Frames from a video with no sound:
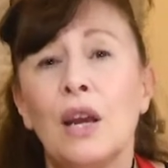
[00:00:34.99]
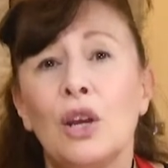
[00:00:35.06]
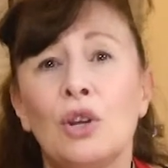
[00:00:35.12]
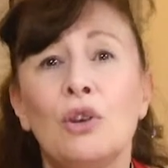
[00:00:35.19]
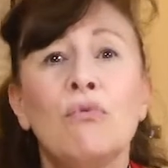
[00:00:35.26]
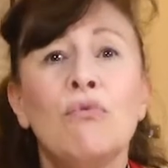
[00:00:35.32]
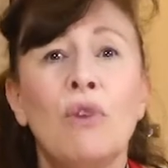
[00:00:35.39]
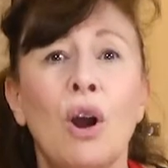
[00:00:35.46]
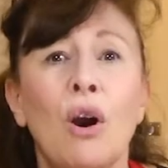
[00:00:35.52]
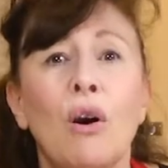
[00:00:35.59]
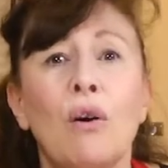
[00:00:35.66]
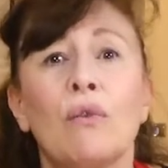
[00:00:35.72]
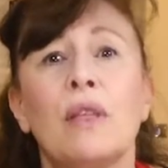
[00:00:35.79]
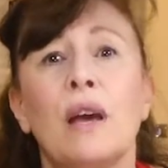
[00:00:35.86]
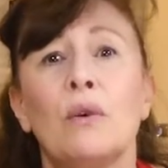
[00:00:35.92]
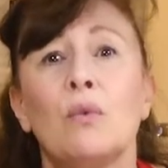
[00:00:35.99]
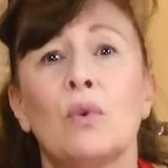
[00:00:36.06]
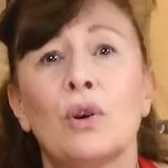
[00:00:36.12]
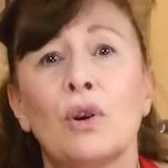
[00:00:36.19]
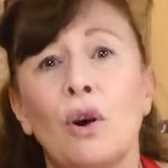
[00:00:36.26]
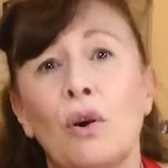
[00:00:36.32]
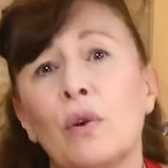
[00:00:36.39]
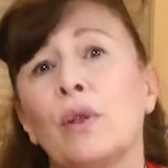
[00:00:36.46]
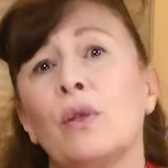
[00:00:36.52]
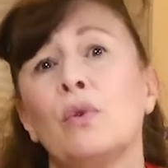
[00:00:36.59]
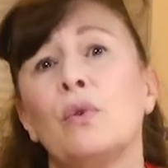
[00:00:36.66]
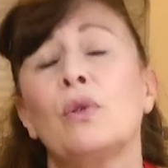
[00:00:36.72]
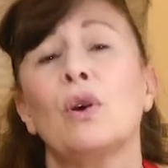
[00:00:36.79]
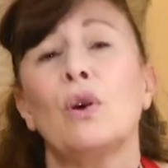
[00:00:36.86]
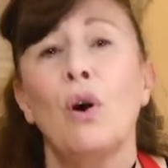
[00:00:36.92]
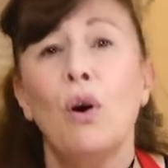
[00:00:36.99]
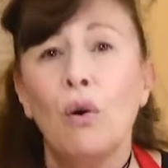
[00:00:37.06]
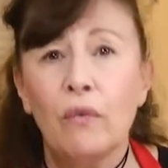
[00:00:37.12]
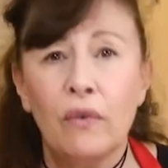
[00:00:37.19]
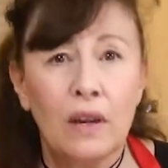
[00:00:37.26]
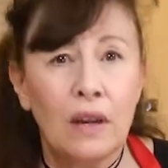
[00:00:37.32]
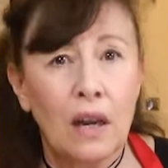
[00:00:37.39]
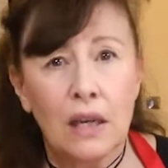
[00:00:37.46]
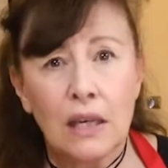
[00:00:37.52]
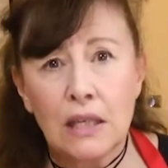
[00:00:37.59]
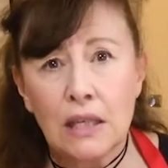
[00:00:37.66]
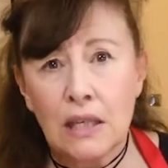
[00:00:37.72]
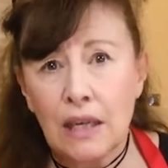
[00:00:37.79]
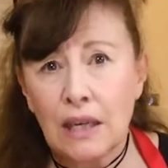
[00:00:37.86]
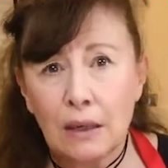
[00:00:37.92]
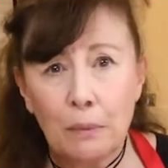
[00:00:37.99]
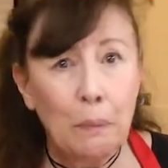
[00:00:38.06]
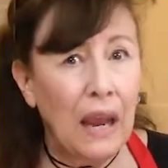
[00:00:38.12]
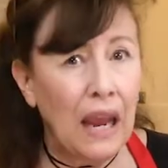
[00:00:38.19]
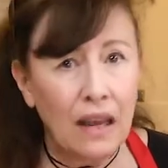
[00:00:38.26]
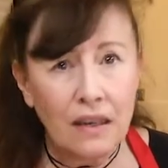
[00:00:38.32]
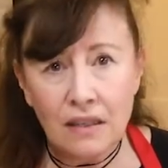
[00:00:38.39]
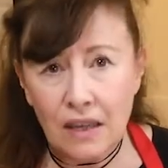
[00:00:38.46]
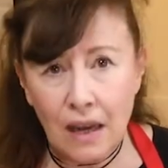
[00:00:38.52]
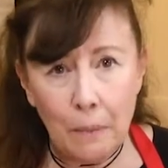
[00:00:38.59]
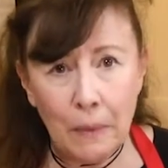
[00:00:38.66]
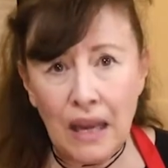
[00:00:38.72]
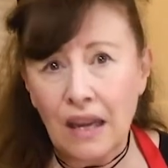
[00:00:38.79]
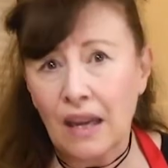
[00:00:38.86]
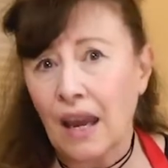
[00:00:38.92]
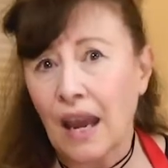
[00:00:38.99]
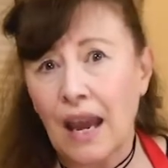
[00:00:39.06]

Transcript: you know that we're going through the COVID-19 pandemic,